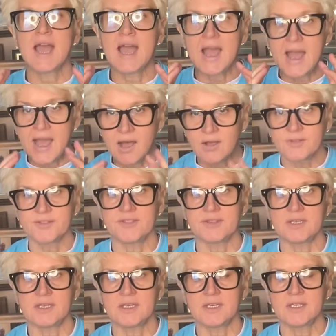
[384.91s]

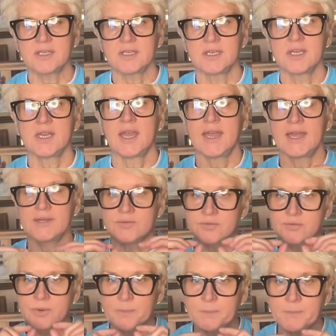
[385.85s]
healthy, and
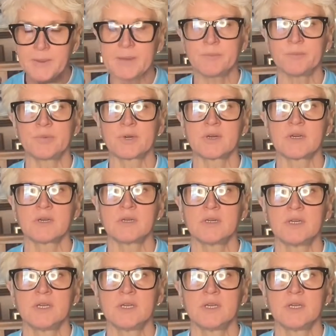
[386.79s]
remember,